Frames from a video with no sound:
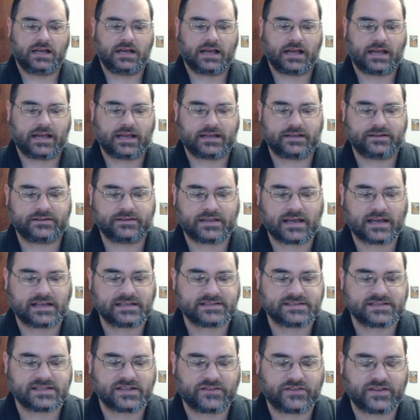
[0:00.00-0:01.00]
And
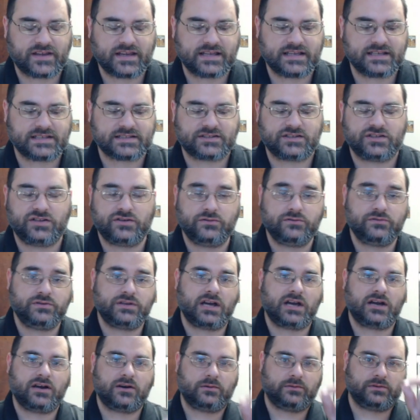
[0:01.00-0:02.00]
that's the thing is you
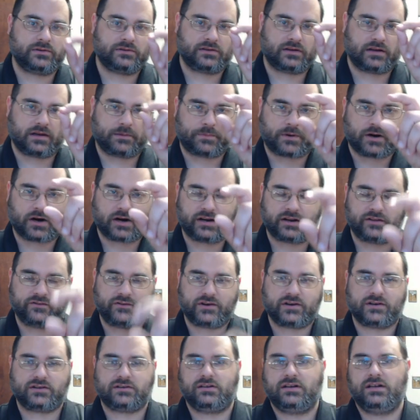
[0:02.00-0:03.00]
know a part of
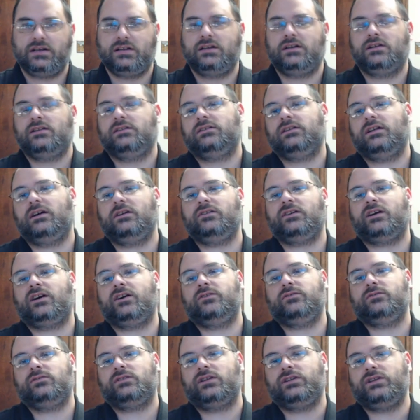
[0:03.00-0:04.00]
their
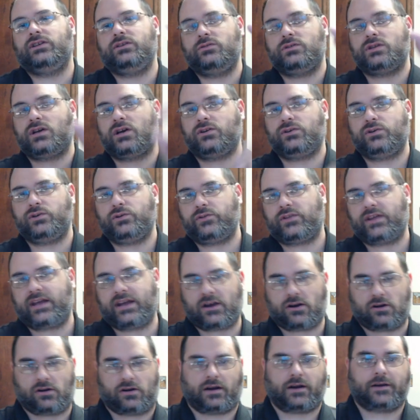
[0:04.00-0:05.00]
logo, you know who they
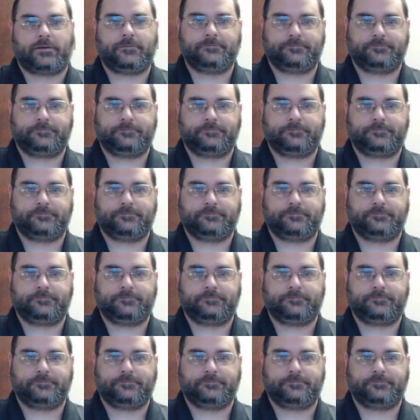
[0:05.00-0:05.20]
are.